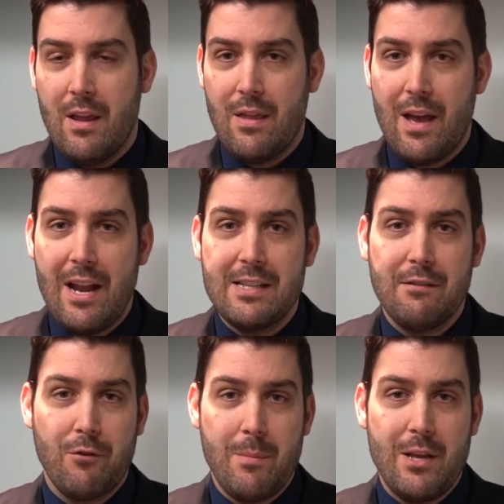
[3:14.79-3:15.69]
That is
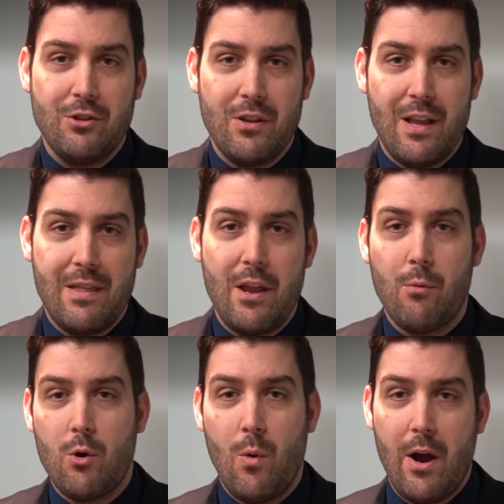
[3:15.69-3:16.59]
information that they
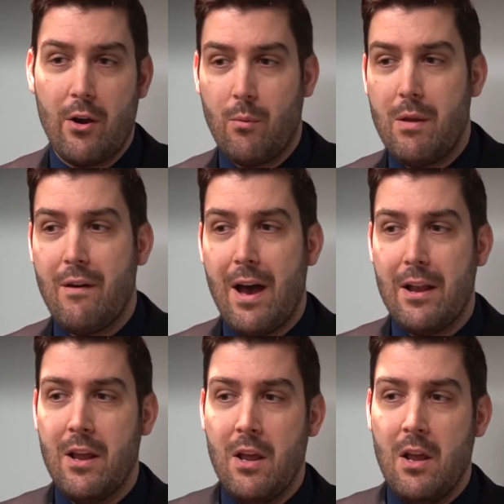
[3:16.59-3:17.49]
require. We've
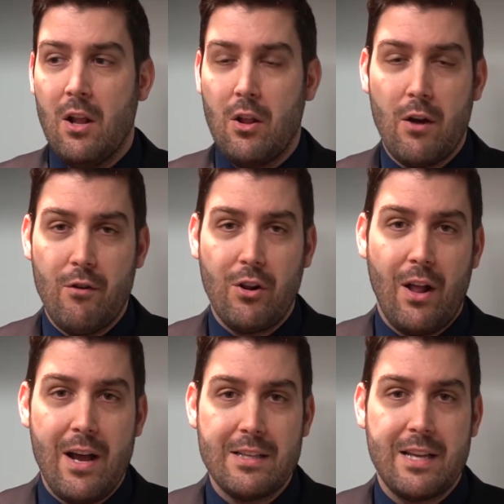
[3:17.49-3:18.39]
had a lot of our
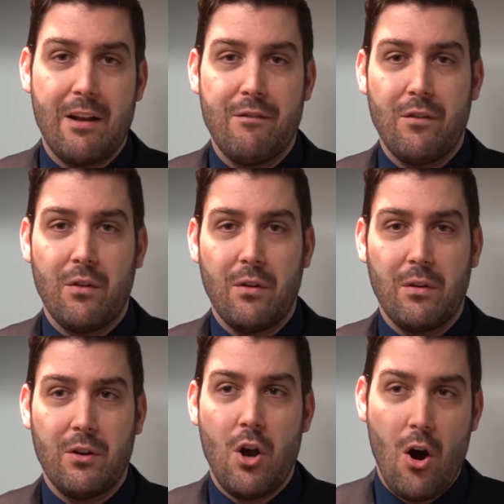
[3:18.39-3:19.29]
clients kind of
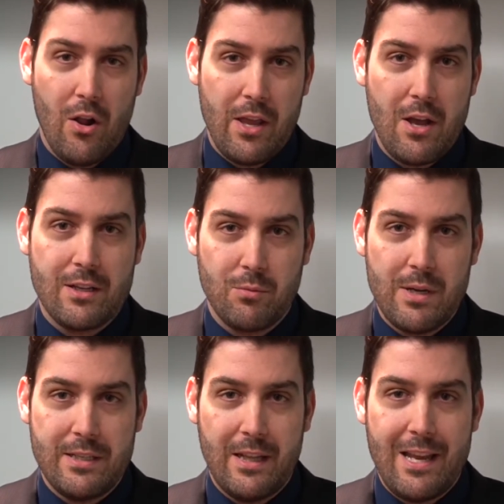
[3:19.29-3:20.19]
calling us
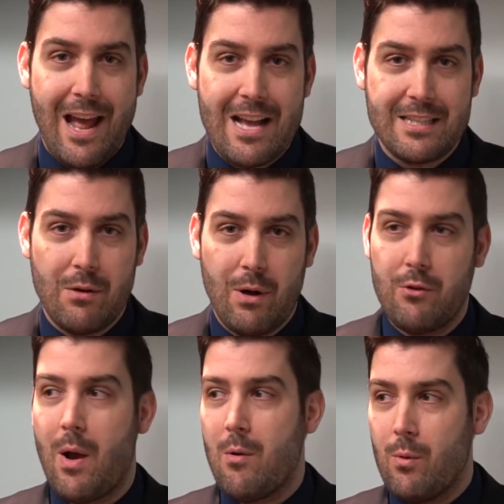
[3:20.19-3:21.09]
recently and asking, well,
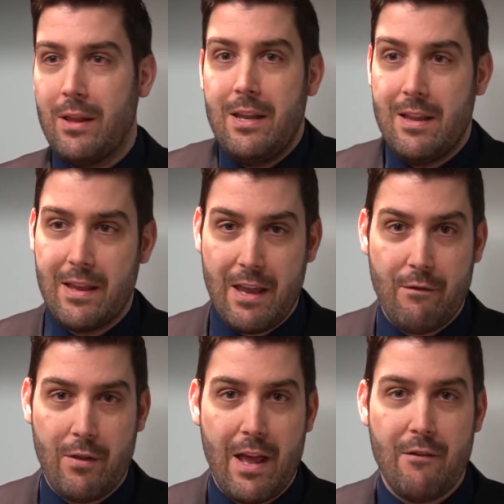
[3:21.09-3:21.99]
do I really need to give
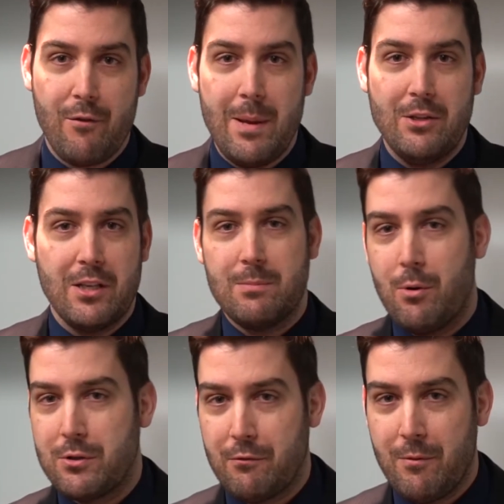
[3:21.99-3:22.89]
out that information? That's
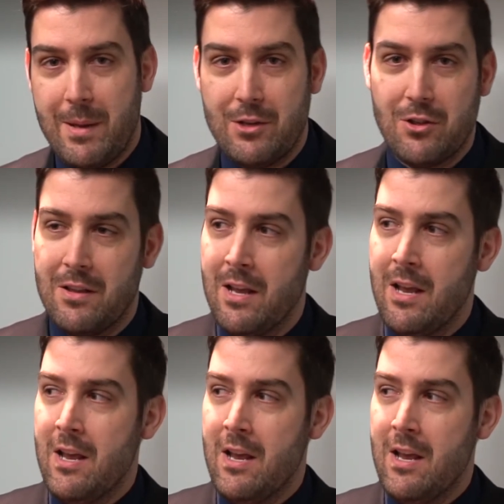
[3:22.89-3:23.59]
personal information.